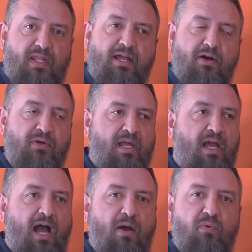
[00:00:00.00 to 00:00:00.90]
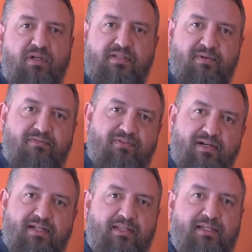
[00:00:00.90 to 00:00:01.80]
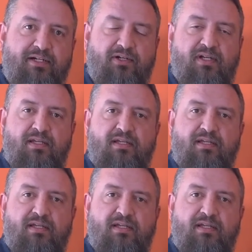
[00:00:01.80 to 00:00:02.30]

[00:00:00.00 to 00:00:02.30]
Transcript: Now, I want to be very clear